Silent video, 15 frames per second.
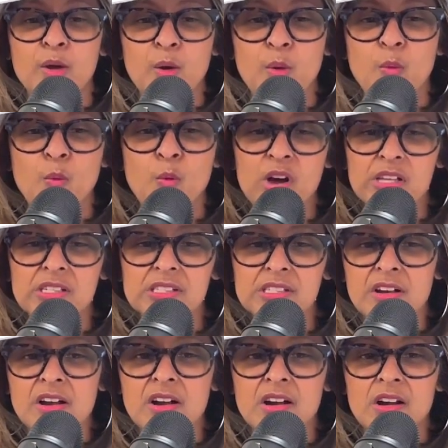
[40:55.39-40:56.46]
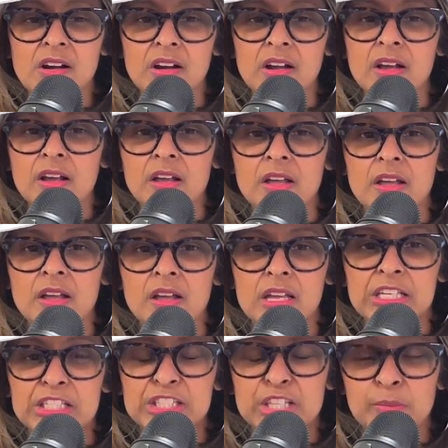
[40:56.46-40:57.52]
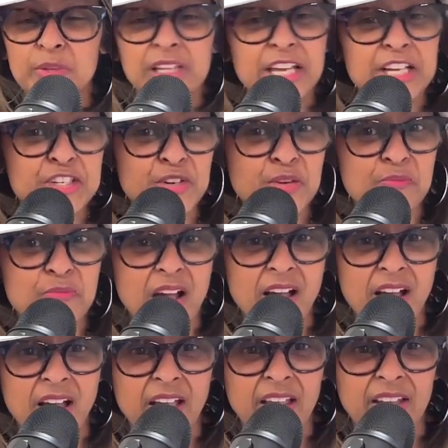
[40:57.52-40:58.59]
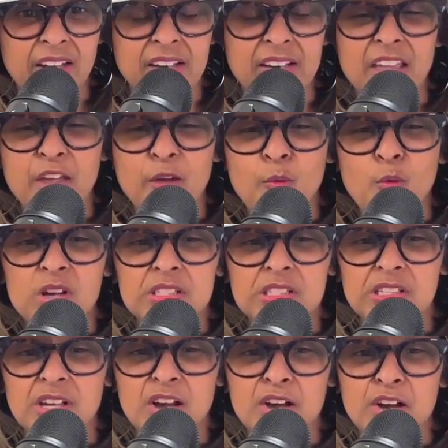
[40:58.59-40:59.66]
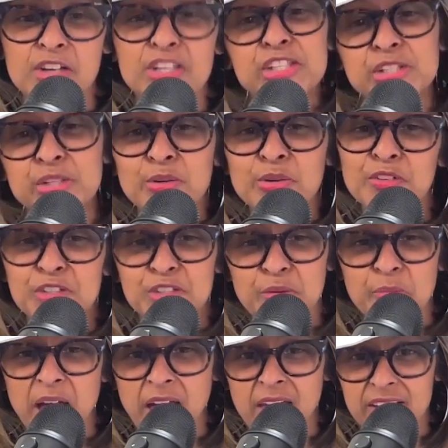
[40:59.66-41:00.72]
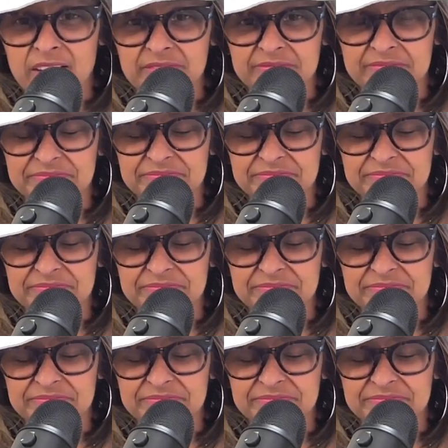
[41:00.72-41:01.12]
What song stimulates your mind and what song soothes your body?